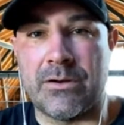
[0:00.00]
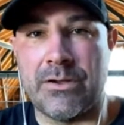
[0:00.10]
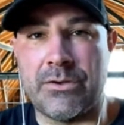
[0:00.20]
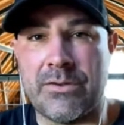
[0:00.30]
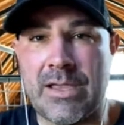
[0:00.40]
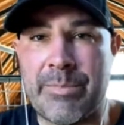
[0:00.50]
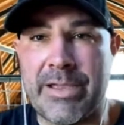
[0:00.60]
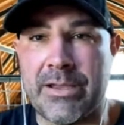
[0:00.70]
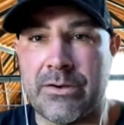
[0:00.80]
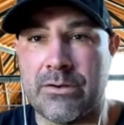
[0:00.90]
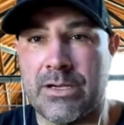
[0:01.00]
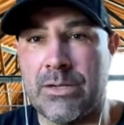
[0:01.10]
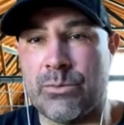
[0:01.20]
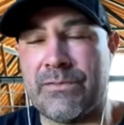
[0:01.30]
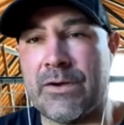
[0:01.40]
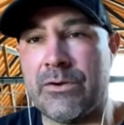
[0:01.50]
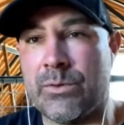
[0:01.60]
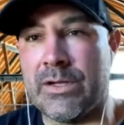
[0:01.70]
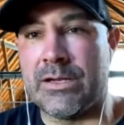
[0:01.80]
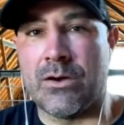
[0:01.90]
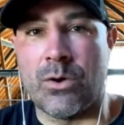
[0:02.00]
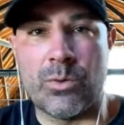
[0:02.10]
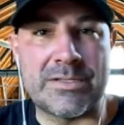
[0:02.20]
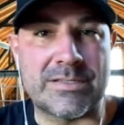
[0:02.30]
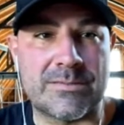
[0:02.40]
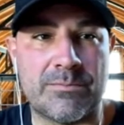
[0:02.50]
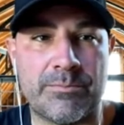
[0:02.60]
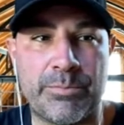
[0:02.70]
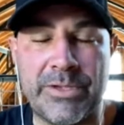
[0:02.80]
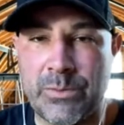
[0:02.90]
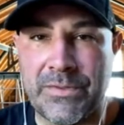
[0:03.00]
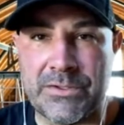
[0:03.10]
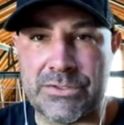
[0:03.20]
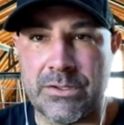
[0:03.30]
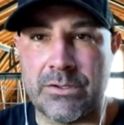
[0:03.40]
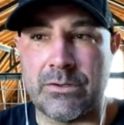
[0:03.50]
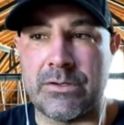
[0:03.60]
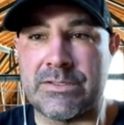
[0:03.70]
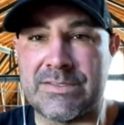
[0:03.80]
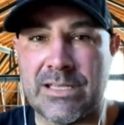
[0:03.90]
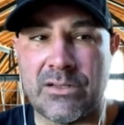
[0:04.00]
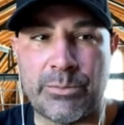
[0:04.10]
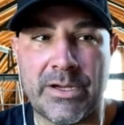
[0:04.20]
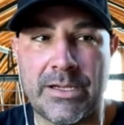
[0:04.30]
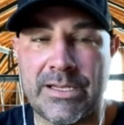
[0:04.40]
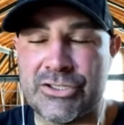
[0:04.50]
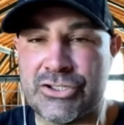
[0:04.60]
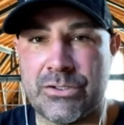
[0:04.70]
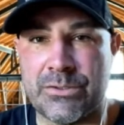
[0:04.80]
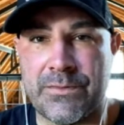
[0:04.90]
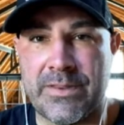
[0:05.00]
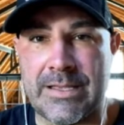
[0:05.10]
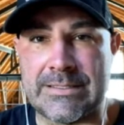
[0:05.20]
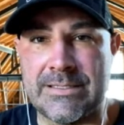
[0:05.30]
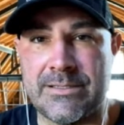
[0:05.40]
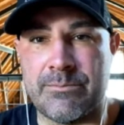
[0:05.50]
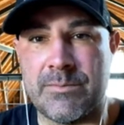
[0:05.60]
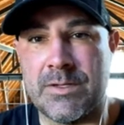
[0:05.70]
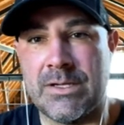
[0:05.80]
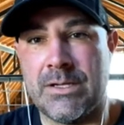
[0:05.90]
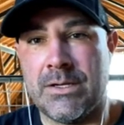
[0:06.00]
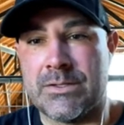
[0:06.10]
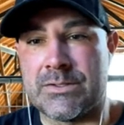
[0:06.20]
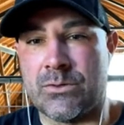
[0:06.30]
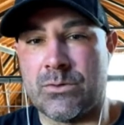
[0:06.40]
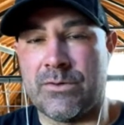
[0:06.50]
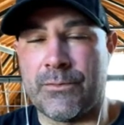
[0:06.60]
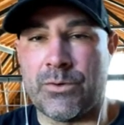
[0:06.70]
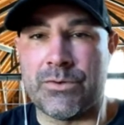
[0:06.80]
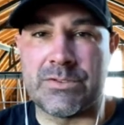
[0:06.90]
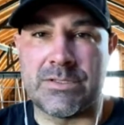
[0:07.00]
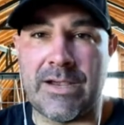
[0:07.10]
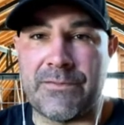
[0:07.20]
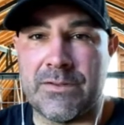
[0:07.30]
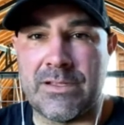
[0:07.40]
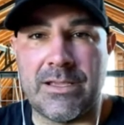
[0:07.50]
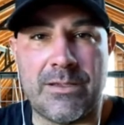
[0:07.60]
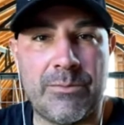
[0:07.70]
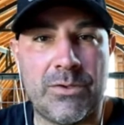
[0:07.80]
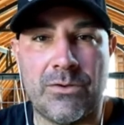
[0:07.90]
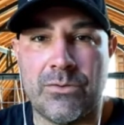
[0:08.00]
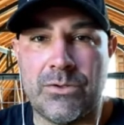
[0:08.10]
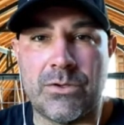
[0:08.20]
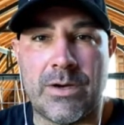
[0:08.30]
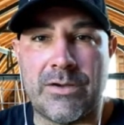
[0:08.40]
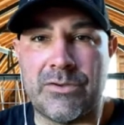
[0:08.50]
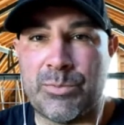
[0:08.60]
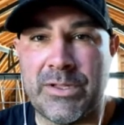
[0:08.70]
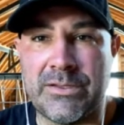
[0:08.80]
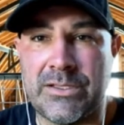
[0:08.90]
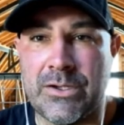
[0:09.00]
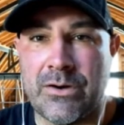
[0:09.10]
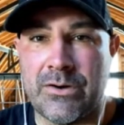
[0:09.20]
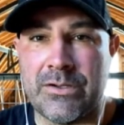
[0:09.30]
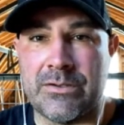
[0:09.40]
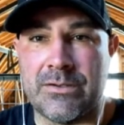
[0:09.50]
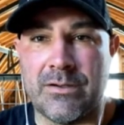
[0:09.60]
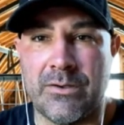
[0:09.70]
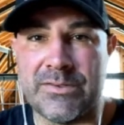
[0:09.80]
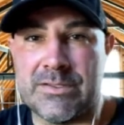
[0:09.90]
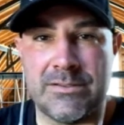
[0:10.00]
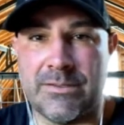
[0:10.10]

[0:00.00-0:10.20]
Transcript: under that banner, and we found a way to always be with each other and celebrate and cheer for that team. So, of course, after the game, you know, you go out and you play in the yard, and all of a sudden